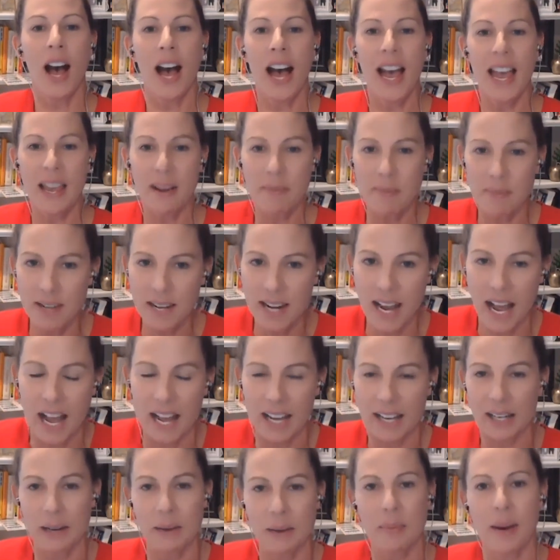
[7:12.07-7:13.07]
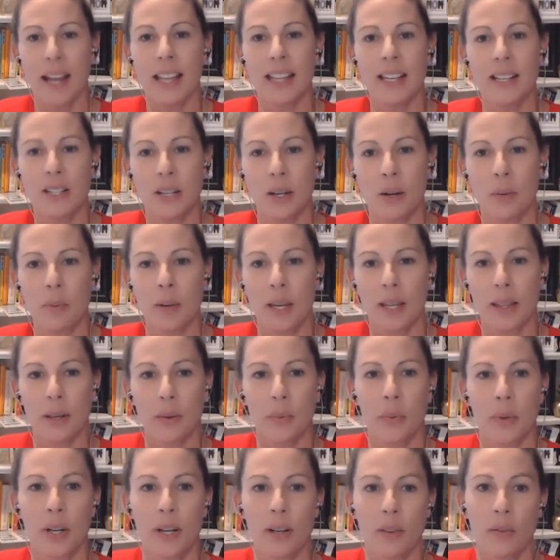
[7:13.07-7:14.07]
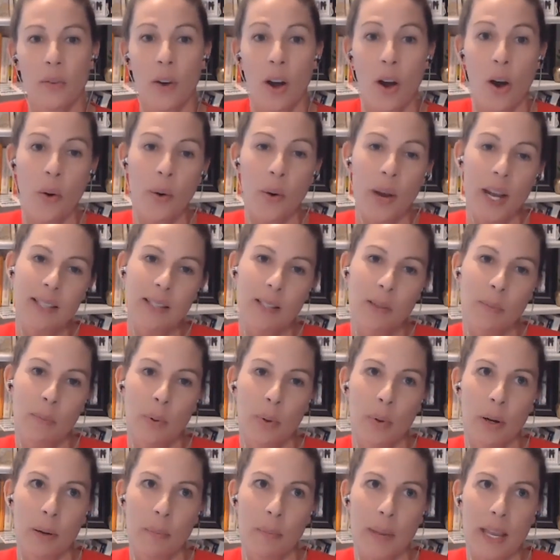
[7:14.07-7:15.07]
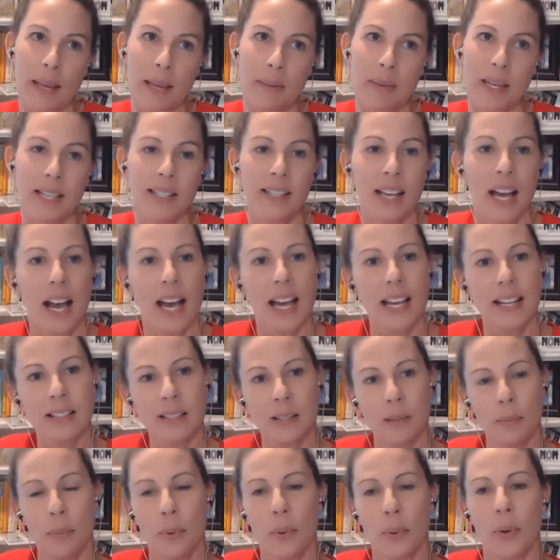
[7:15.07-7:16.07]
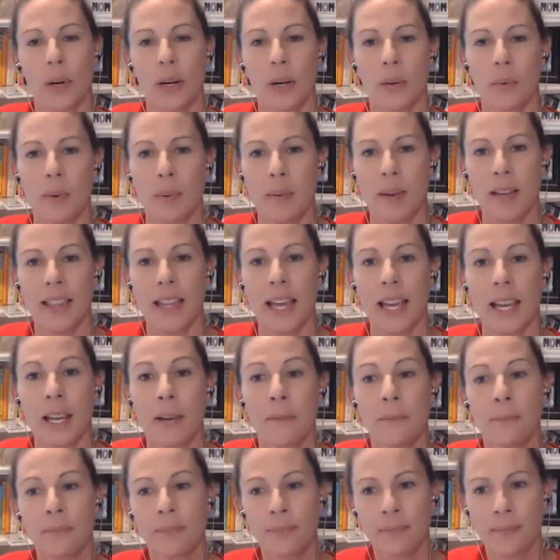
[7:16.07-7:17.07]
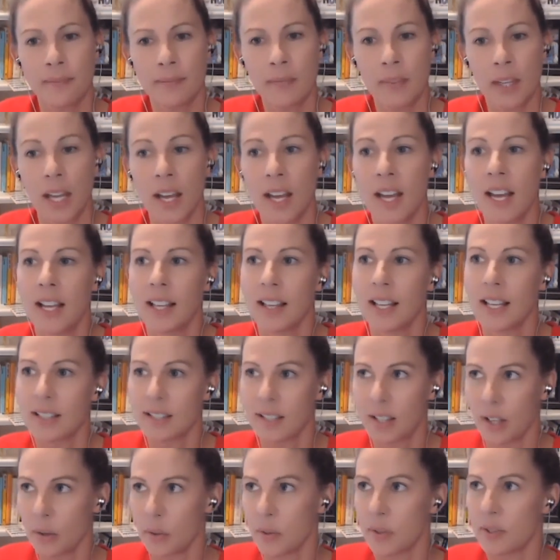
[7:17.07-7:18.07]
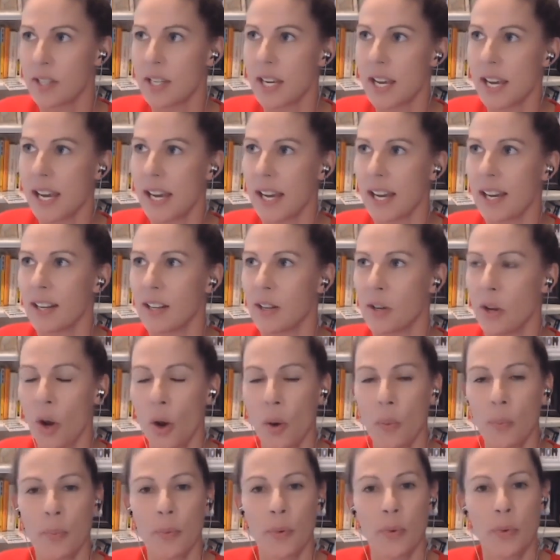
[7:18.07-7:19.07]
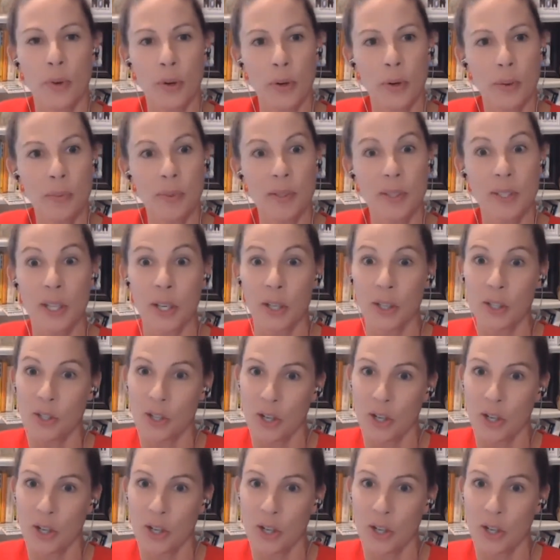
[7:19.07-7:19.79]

I am not going to buy the GOP at the word of, oh, I support babies. I support women. Like, hmm, let's go see. Nope, room's still